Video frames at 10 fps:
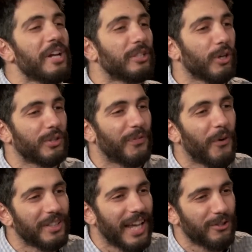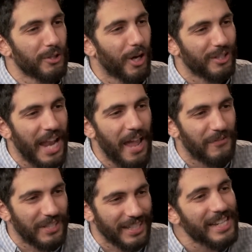Brees throws for 4,000 thousand yards in
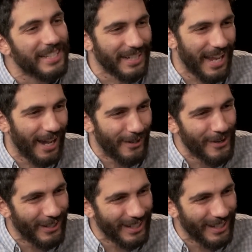half a season now.